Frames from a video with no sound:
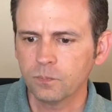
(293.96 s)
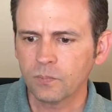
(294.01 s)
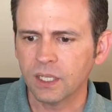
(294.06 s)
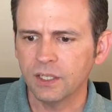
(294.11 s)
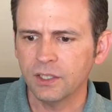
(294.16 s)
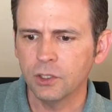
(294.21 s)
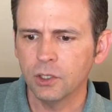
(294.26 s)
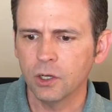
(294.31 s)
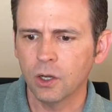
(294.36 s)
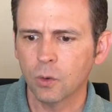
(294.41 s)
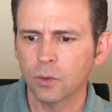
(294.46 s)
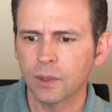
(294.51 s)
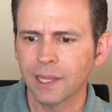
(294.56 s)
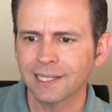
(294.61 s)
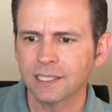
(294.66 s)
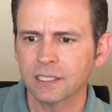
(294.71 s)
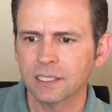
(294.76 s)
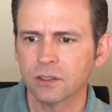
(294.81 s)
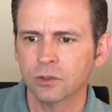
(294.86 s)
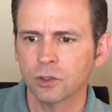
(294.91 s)

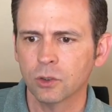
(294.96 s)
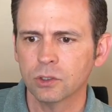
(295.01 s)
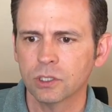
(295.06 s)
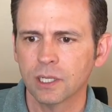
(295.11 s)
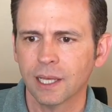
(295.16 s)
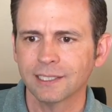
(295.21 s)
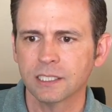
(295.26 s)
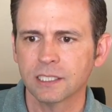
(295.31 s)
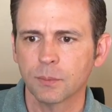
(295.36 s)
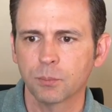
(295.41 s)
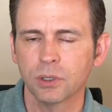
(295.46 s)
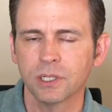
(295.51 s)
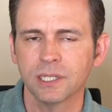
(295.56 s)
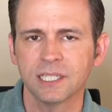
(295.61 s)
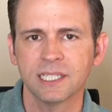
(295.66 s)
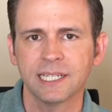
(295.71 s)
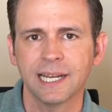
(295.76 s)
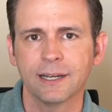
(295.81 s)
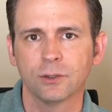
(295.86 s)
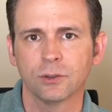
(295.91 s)
that's a pretty
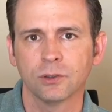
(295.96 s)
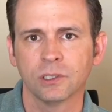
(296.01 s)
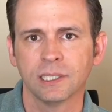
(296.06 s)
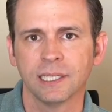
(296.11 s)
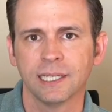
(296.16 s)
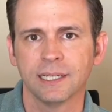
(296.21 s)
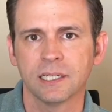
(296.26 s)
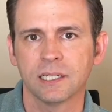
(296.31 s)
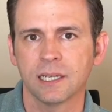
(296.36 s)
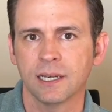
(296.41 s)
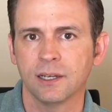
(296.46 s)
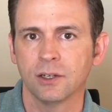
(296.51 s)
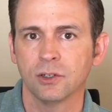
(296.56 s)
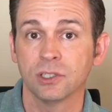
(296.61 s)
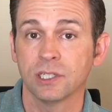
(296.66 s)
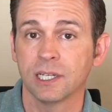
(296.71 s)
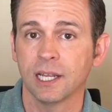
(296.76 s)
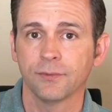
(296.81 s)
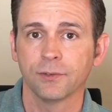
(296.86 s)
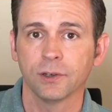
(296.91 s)
standard list, and
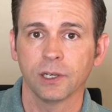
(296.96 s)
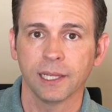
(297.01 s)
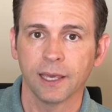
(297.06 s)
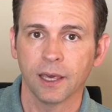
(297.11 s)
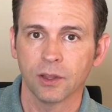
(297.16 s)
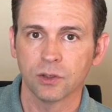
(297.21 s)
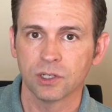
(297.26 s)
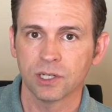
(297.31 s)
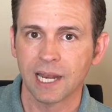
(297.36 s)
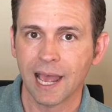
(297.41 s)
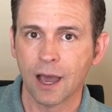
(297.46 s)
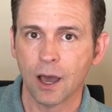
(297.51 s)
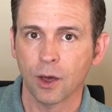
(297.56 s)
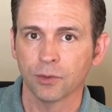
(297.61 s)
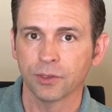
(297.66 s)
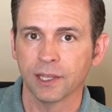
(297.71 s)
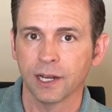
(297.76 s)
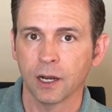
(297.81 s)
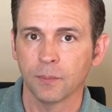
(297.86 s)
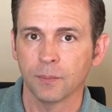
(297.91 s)
there's definitely others
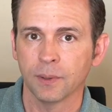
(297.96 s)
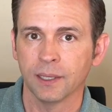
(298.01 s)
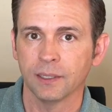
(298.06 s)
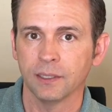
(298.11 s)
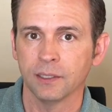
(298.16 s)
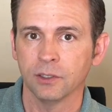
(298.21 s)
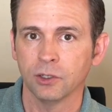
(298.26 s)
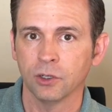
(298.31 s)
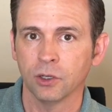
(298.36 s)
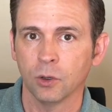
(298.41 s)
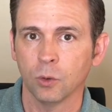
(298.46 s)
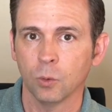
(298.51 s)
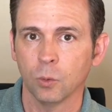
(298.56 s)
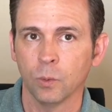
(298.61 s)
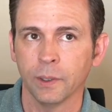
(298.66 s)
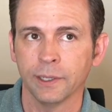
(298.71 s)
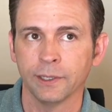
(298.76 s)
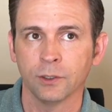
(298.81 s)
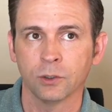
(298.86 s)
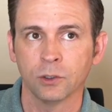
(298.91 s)
out there. But
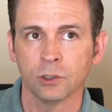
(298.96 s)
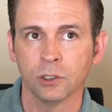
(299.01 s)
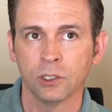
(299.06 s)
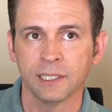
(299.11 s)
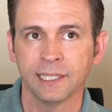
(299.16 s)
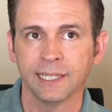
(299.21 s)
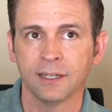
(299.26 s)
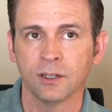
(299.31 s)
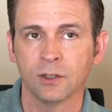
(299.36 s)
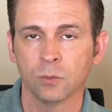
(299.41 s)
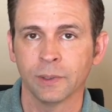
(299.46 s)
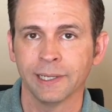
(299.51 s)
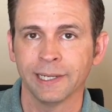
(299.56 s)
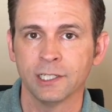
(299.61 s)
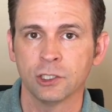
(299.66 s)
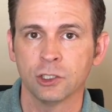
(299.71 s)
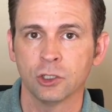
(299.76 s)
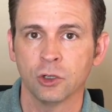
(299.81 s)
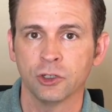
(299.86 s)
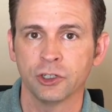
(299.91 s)
when you're looking and
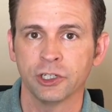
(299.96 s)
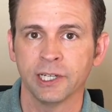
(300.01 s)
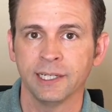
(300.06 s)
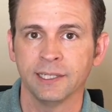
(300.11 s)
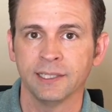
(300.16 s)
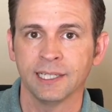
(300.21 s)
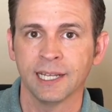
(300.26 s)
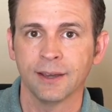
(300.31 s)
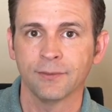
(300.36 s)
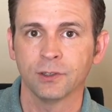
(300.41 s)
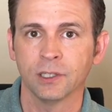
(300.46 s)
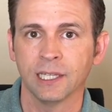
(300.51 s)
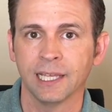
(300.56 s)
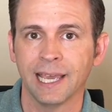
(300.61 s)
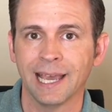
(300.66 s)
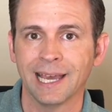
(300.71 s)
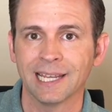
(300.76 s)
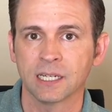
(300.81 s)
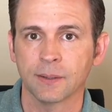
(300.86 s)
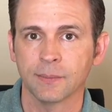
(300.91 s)
researching, definitely
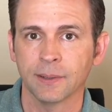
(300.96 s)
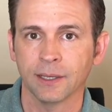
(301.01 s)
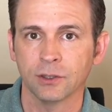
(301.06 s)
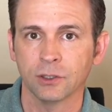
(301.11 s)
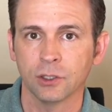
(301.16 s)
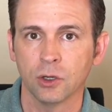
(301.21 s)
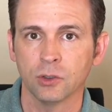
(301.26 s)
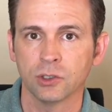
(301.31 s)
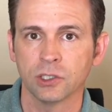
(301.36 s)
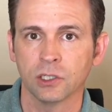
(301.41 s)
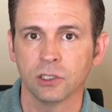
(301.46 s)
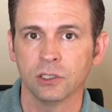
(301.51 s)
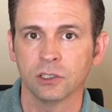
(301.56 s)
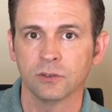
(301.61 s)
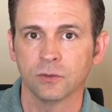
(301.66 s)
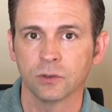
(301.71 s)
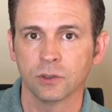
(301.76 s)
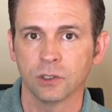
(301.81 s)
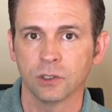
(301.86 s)
ask about those and look for